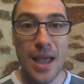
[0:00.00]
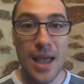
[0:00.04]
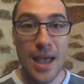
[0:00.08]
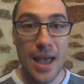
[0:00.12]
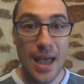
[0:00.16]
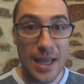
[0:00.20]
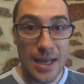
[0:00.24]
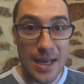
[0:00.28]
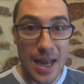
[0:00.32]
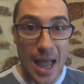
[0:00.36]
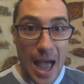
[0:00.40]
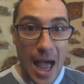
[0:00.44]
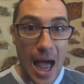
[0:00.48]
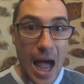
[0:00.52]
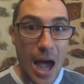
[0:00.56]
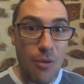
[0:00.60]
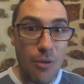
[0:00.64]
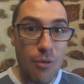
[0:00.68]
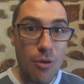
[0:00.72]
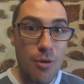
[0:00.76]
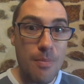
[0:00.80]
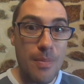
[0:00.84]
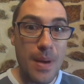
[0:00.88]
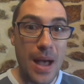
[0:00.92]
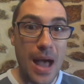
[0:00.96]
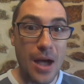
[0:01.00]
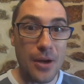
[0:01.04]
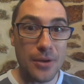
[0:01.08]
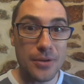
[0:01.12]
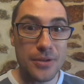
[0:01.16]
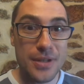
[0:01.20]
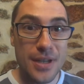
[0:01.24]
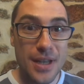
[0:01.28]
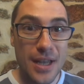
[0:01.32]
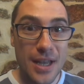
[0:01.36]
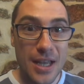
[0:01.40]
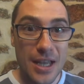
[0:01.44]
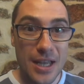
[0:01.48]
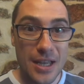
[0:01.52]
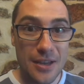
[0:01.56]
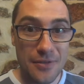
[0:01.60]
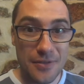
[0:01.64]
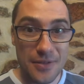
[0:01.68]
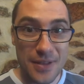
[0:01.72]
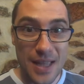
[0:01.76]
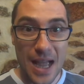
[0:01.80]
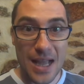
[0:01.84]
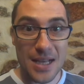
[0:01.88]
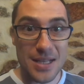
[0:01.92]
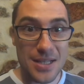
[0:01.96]
And how about if
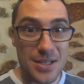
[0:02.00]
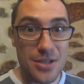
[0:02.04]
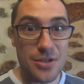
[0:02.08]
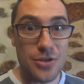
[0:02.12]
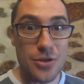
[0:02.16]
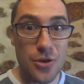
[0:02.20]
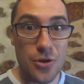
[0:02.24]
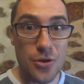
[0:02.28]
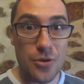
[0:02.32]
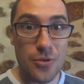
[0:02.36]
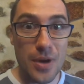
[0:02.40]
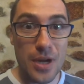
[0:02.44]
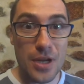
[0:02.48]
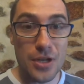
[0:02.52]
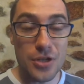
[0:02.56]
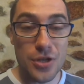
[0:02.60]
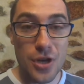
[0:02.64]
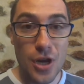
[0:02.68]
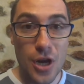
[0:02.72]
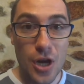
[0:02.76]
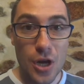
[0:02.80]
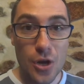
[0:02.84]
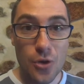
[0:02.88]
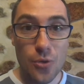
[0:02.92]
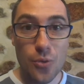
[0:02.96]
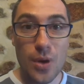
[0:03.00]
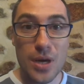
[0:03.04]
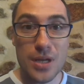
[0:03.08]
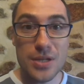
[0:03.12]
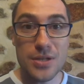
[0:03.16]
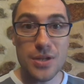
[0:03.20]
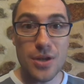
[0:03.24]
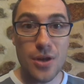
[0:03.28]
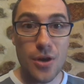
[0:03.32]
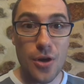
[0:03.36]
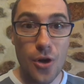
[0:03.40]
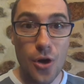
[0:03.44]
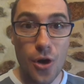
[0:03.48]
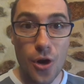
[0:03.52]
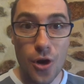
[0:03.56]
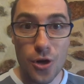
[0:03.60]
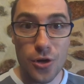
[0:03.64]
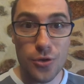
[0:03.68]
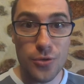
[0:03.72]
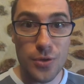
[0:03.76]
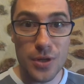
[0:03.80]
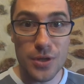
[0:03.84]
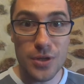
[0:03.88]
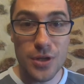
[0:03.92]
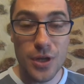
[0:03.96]
that storage was
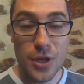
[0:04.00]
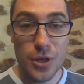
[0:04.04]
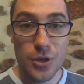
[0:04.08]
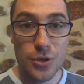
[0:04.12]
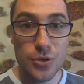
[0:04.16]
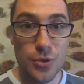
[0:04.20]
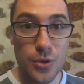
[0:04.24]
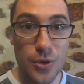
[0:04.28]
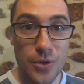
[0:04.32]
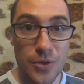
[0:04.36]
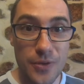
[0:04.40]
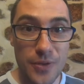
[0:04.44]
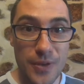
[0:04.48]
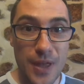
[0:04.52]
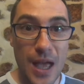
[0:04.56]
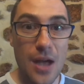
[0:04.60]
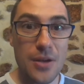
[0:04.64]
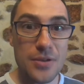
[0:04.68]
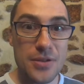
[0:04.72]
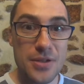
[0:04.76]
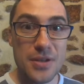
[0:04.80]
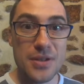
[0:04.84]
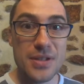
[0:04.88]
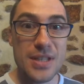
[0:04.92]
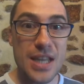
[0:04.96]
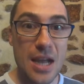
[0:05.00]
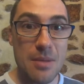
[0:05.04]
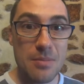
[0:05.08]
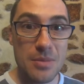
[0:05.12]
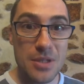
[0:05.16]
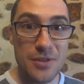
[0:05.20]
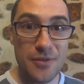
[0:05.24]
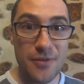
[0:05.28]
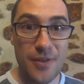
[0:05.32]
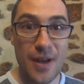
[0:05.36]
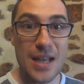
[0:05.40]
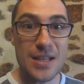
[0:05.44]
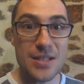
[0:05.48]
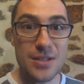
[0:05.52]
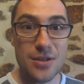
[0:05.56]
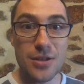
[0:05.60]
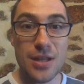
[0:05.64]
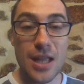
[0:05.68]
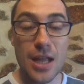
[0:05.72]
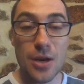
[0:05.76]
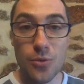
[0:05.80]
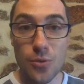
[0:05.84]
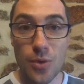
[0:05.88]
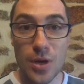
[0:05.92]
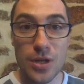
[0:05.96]
100 to 1000 times faster
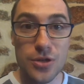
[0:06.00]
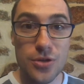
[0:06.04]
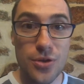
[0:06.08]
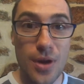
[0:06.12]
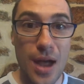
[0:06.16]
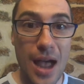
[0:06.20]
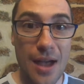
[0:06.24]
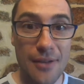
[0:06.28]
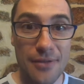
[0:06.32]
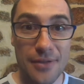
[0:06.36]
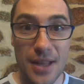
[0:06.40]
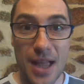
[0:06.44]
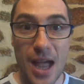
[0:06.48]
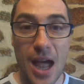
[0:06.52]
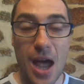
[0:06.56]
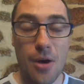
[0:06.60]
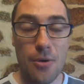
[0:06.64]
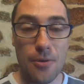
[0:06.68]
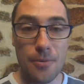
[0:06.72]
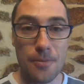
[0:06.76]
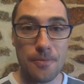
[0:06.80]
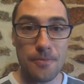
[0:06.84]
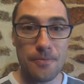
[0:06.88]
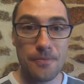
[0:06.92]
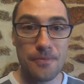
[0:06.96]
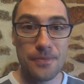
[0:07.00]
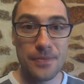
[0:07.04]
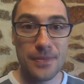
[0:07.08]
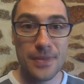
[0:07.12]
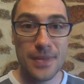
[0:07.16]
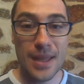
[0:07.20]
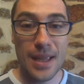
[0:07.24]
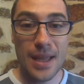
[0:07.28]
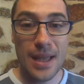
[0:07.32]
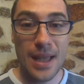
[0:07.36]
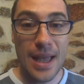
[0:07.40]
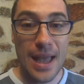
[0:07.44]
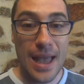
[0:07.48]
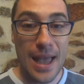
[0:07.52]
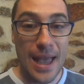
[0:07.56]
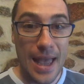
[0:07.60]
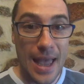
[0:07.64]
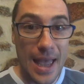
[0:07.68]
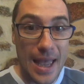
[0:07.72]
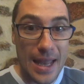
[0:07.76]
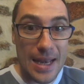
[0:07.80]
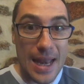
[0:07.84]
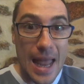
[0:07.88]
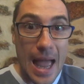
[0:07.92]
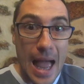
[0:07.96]
than what you have now?
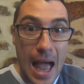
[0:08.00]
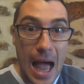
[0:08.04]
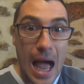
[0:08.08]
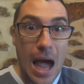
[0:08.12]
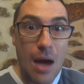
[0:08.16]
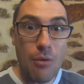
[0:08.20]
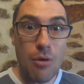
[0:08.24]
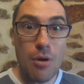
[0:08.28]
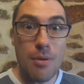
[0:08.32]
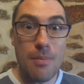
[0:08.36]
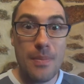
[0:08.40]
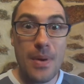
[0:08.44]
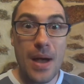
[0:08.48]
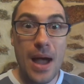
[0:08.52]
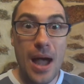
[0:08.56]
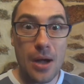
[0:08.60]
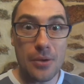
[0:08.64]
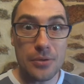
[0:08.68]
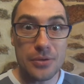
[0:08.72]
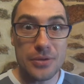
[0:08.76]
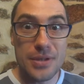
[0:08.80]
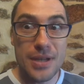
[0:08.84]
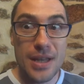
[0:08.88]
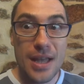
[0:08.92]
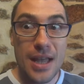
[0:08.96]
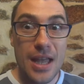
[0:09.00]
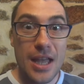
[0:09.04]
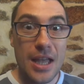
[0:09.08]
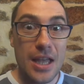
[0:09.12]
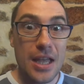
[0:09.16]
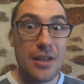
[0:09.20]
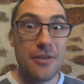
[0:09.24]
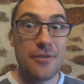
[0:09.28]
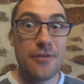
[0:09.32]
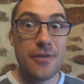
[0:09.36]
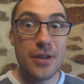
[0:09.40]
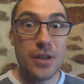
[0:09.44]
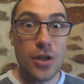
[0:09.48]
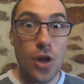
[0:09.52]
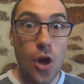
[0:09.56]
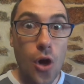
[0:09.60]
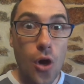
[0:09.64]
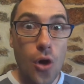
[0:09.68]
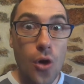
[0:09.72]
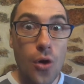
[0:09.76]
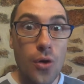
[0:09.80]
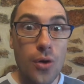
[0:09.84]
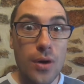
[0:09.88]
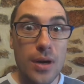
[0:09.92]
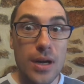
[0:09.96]
And how about if it
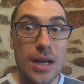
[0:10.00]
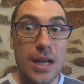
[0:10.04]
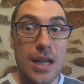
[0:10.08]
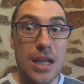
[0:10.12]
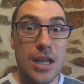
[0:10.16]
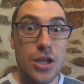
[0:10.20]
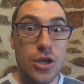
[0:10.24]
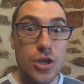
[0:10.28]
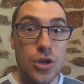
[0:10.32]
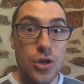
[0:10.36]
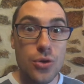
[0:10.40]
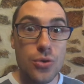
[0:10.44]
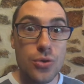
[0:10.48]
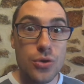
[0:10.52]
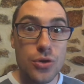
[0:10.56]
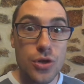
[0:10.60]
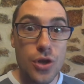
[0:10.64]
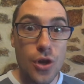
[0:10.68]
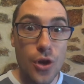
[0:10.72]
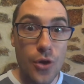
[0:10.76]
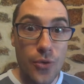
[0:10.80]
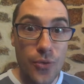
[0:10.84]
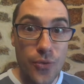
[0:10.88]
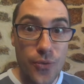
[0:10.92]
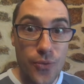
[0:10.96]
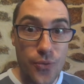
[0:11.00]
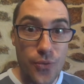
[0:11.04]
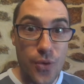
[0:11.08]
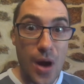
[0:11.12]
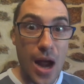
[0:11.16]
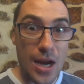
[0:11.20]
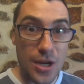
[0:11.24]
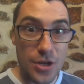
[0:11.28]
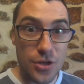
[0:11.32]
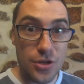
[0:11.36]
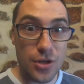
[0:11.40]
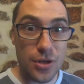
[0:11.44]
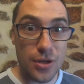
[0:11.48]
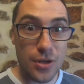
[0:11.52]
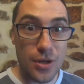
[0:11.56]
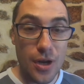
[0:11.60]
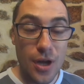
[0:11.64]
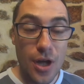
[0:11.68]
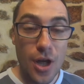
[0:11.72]
only used a fraction